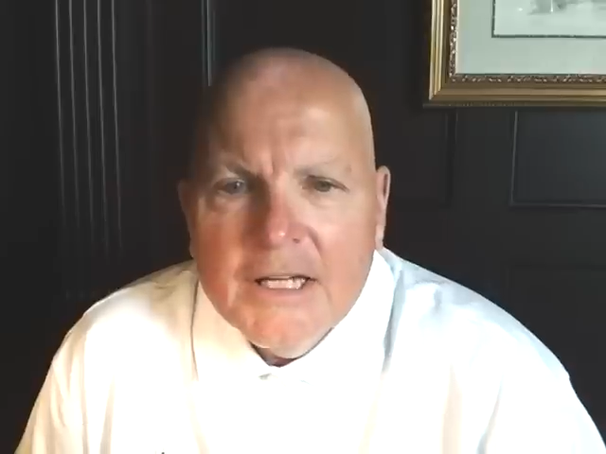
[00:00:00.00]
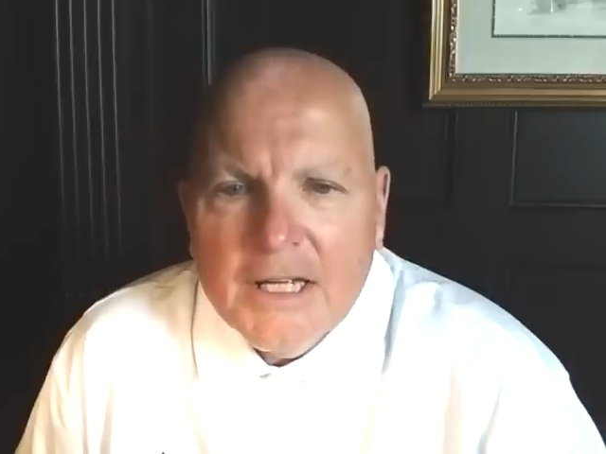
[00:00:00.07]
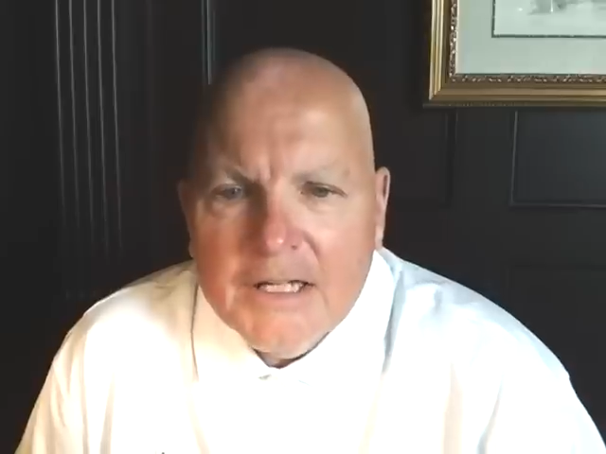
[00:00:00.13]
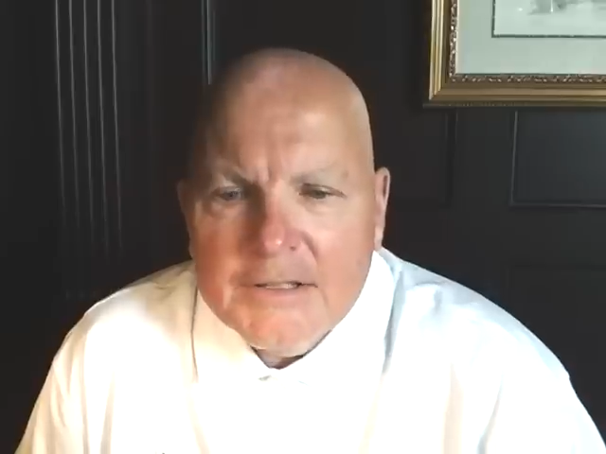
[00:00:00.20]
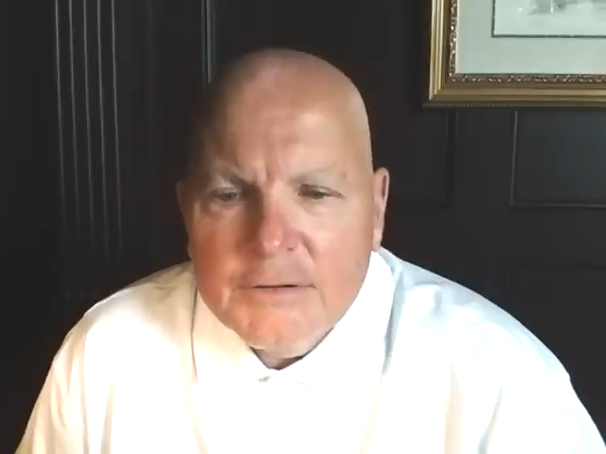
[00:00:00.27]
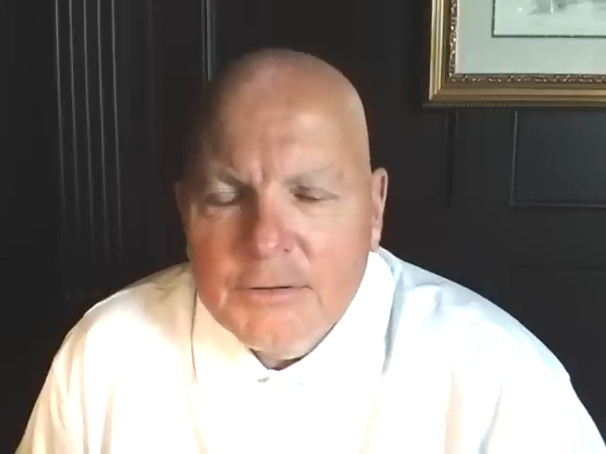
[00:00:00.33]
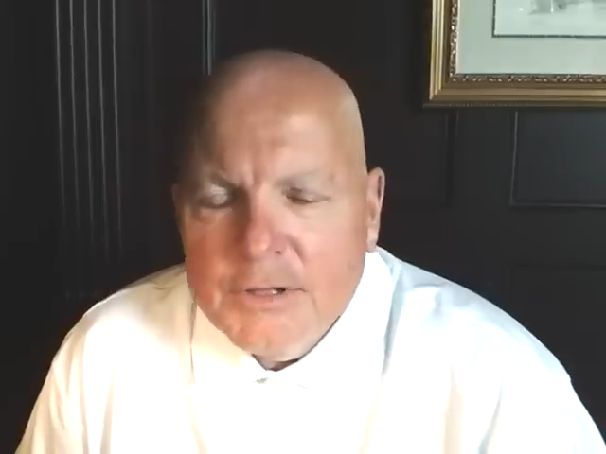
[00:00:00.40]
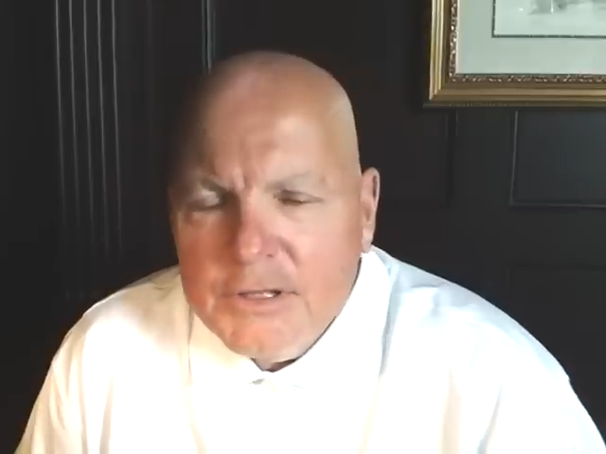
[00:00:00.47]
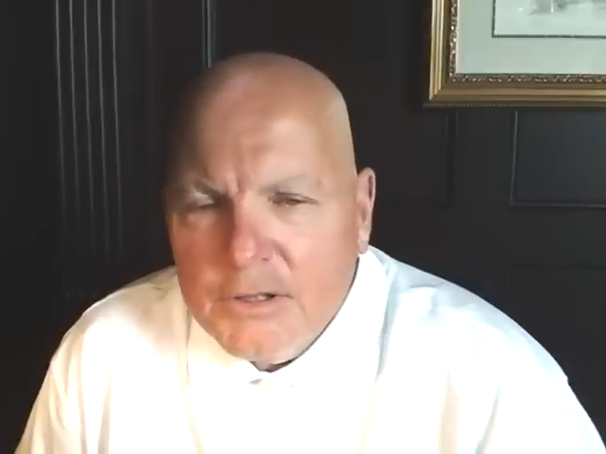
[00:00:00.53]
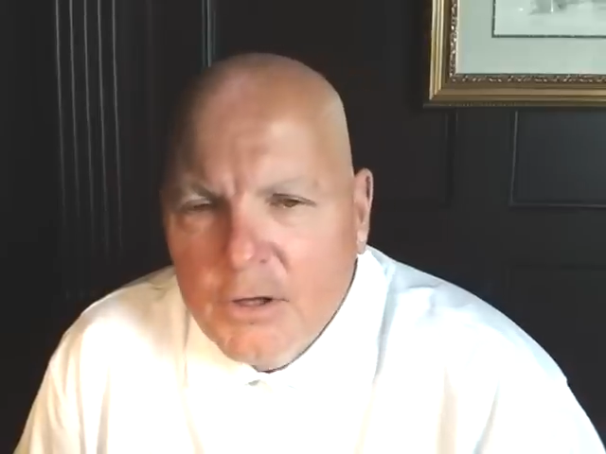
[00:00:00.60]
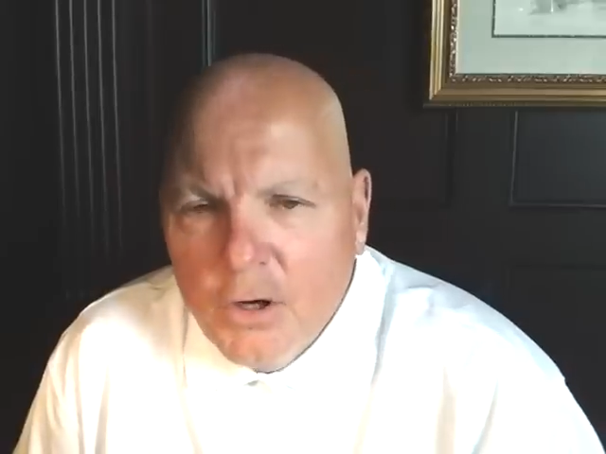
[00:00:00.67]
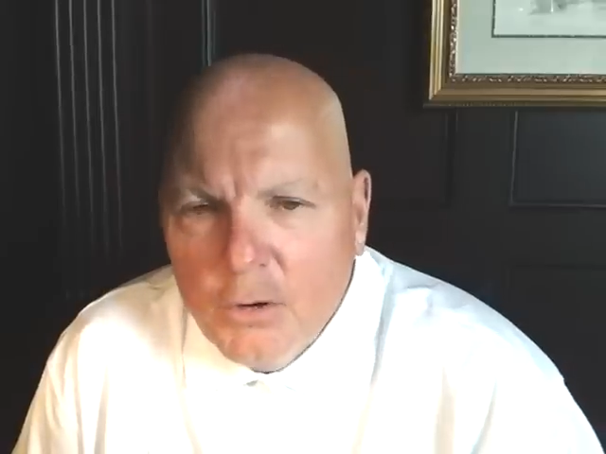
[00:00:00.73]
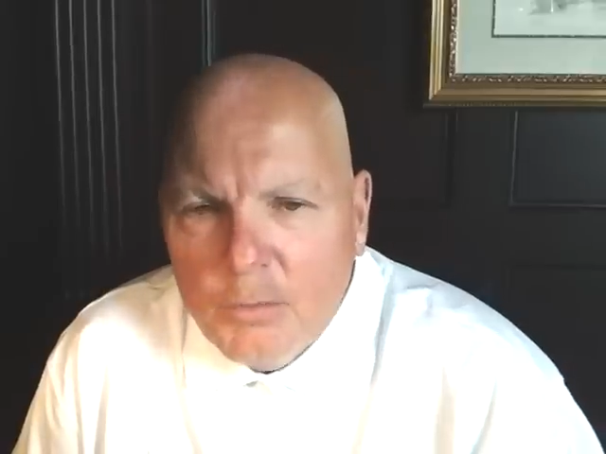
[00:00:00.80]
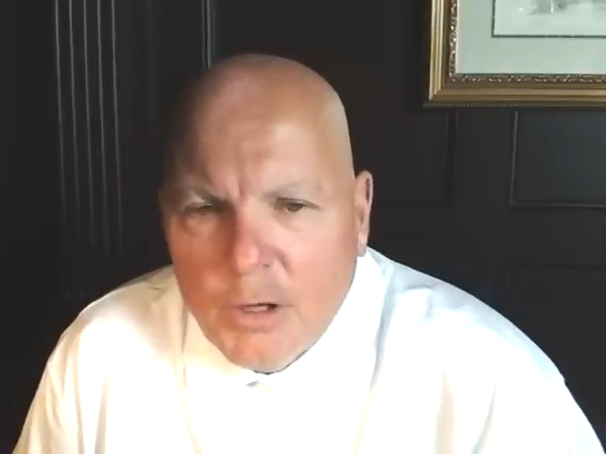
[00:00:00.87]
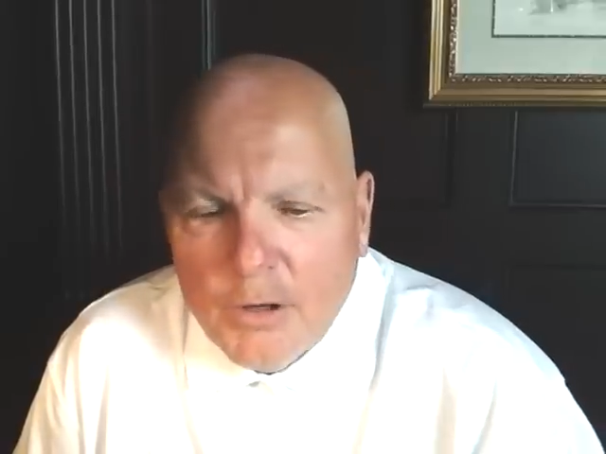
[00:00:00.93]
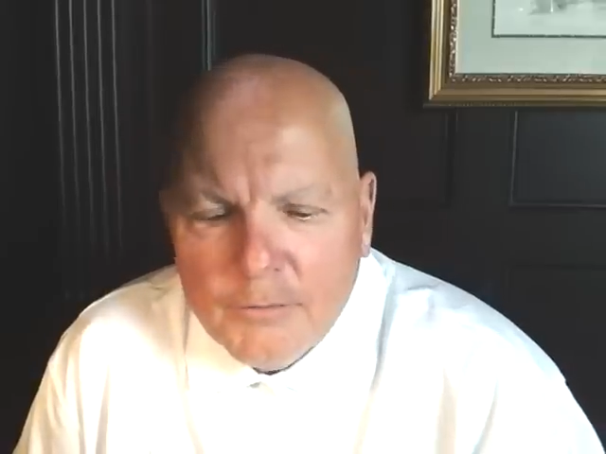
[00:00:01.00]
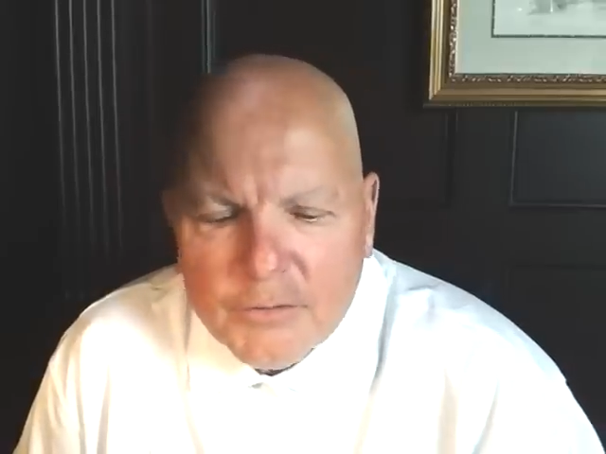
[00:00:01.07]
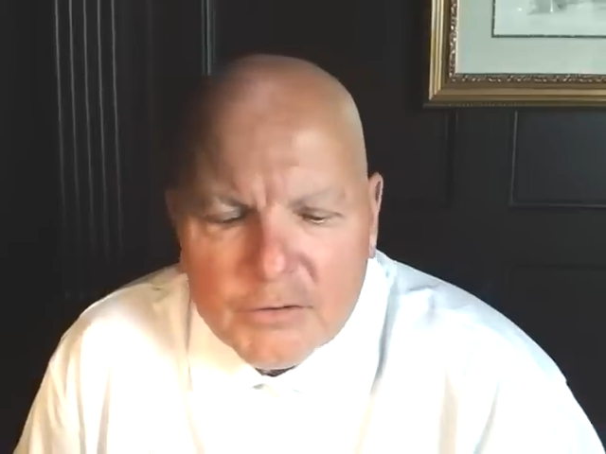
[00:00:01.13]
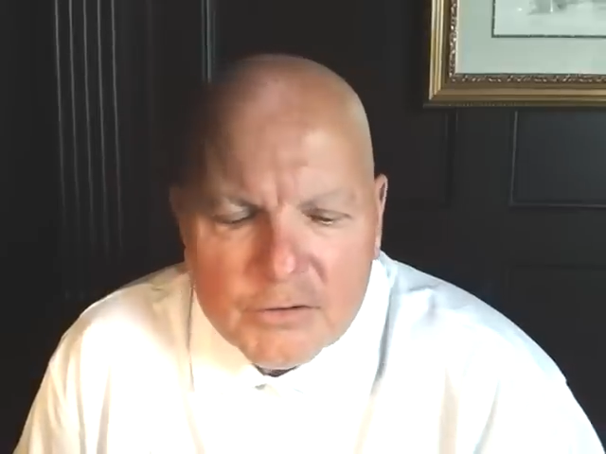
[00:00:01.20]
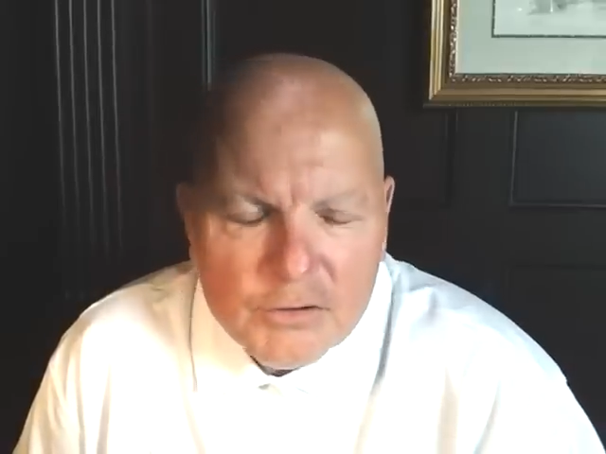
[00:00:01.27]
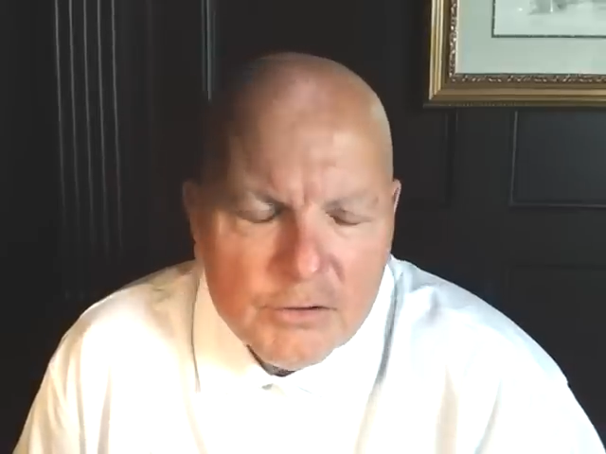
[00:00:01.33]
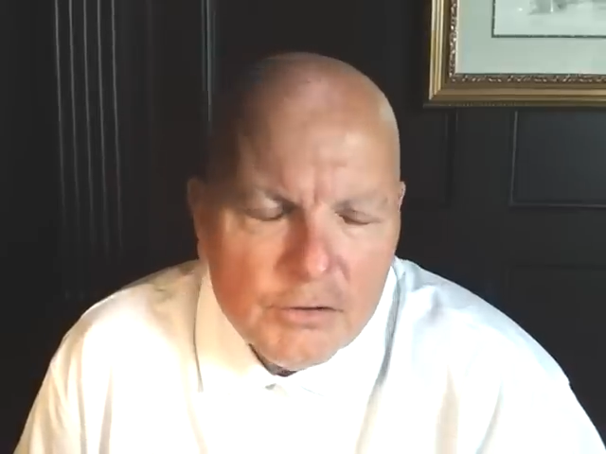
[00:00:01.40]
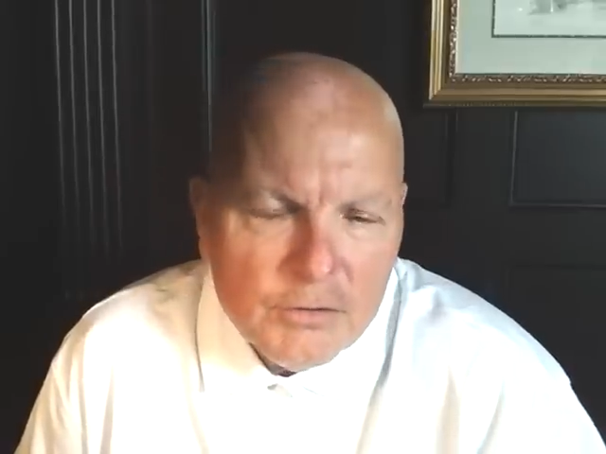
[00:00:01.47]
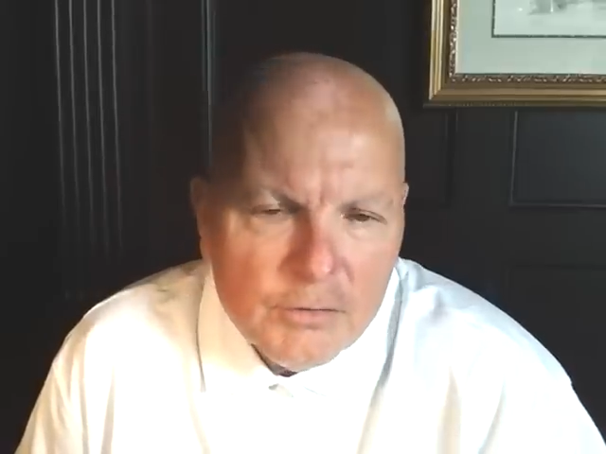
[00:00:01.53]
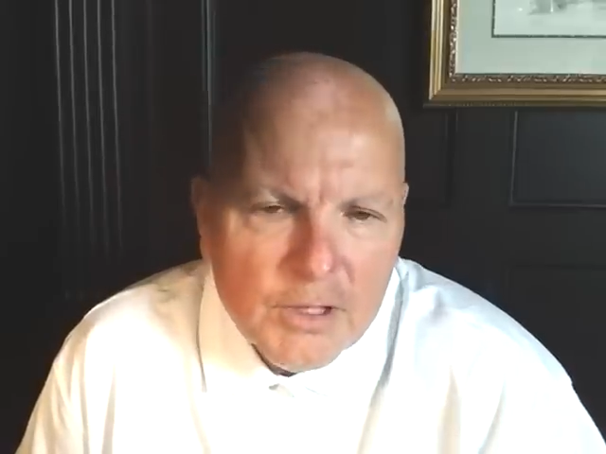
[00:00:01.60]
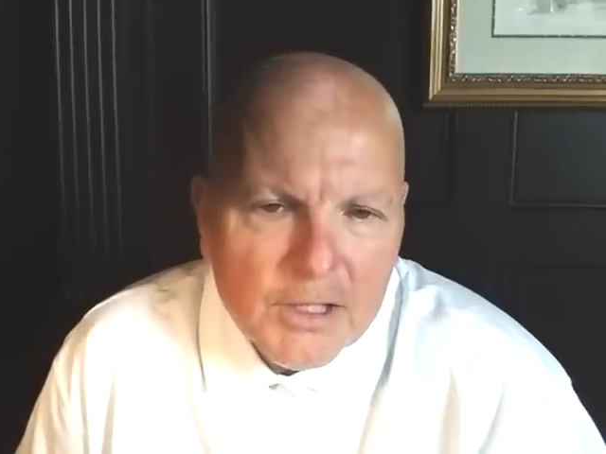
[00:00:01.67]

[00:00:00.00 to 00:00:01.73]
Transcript: I do it at the home office too.